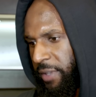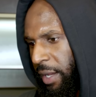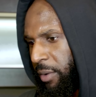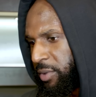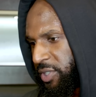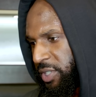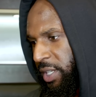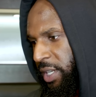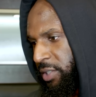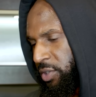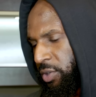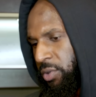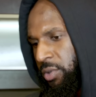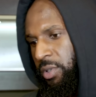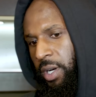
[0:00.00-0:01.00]
I would say that
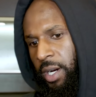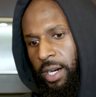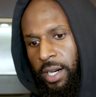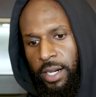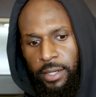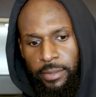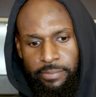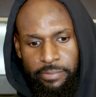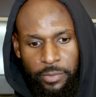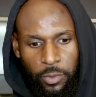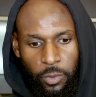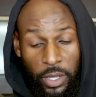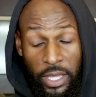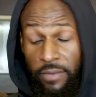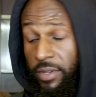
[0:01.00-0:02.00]
too.
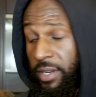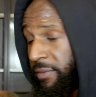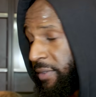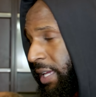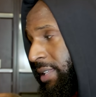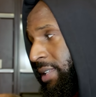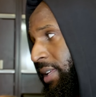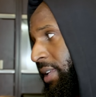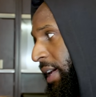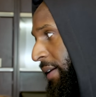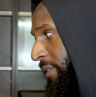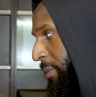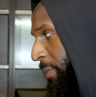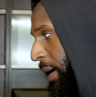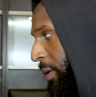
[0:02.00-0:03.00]
Even if they didn't have
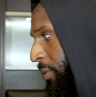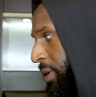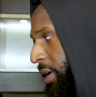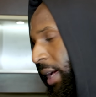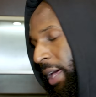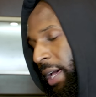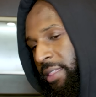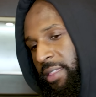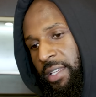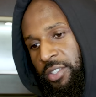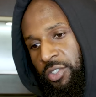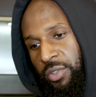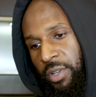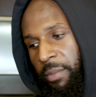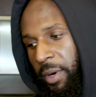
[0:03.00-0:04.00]
the bye week, I think
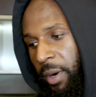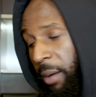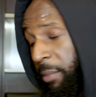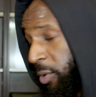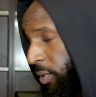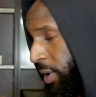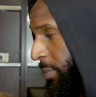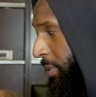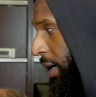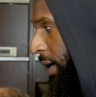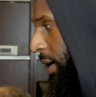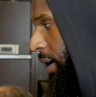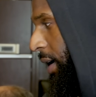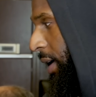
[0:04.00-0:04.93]
too, I'm a rep guy.